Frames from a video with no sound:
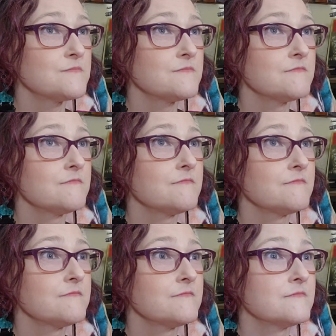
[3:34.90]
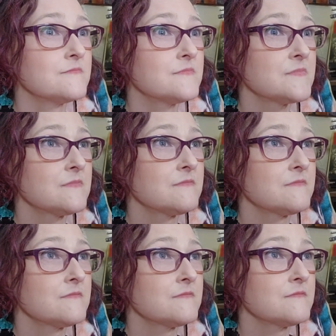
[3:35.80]
Blood on the snow,
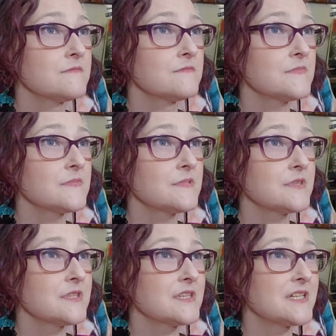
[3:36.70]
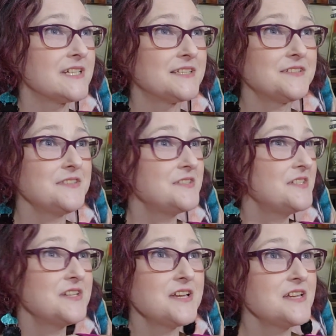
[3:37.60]
blood on the
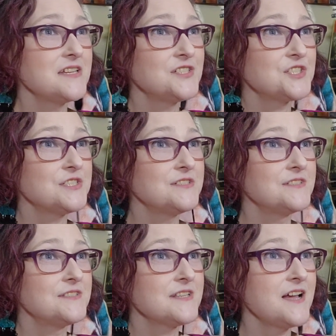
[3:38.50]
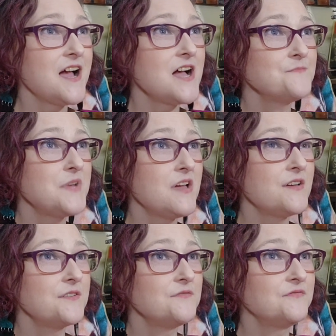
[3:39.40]
ashes. I'm not
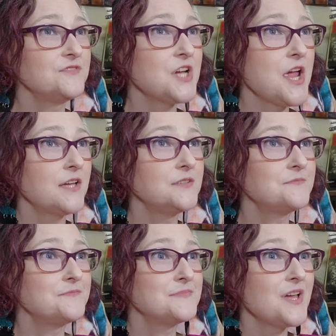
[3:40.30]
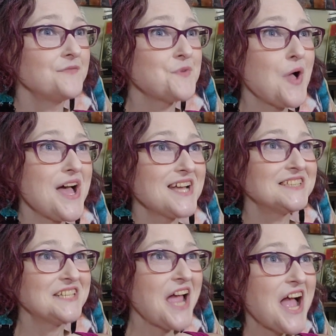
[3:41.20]
ashamed of what I
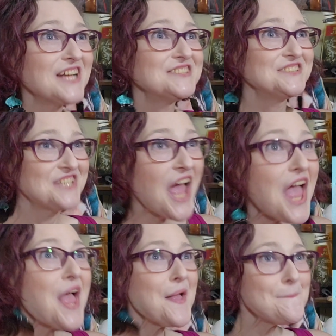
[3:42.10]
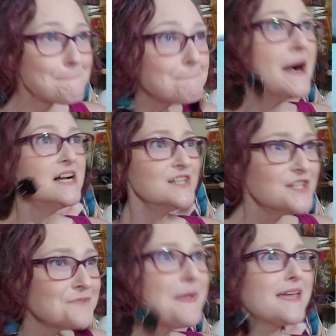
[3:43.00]
am.
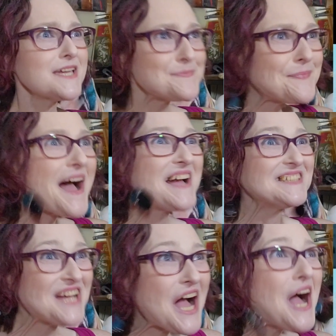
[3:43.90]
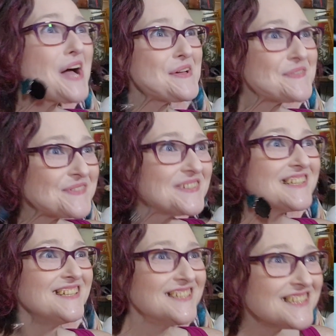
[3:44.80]
Make it my own,
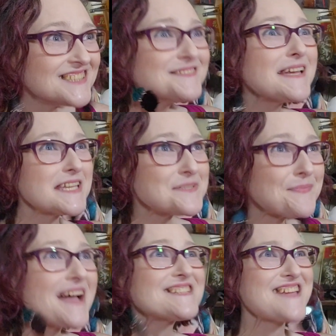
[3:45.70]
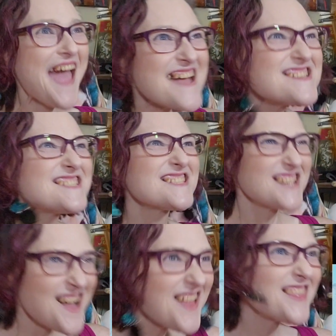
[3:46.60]
make it my castle.